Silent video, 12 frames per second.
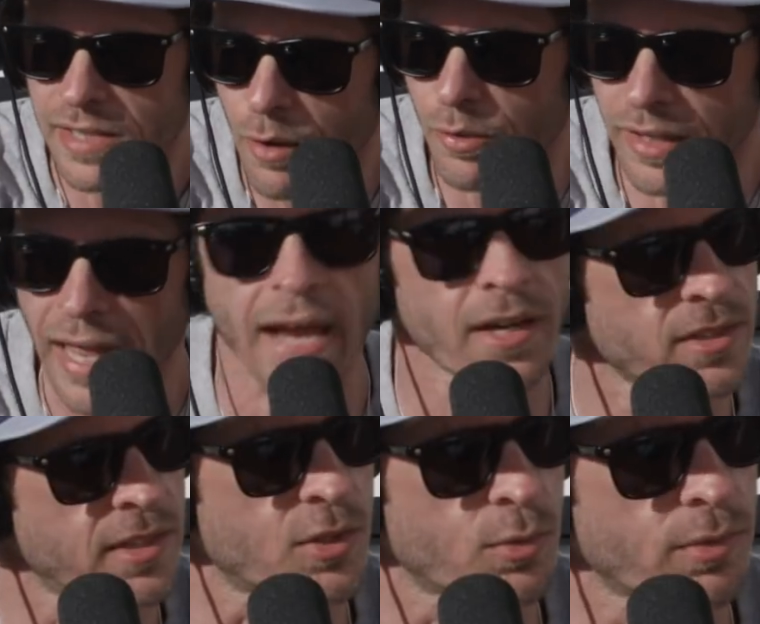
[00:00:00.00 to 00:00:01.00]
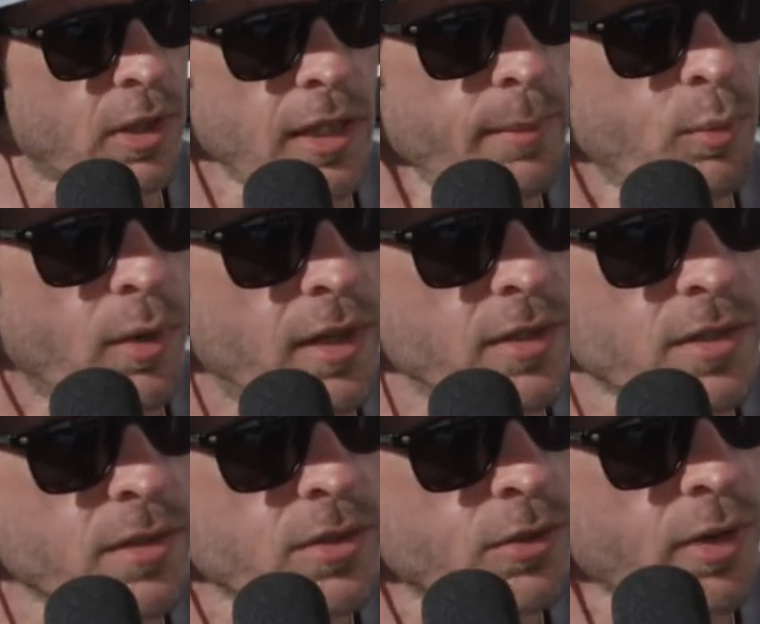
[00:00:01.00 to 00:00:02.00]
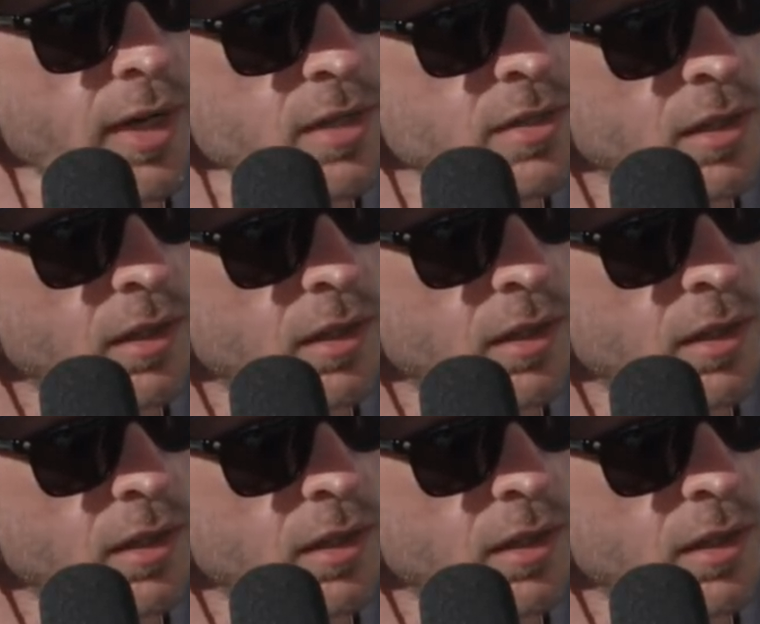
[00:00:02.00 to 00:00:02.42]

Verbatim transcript: is how relaxed this clip was. It's crazy.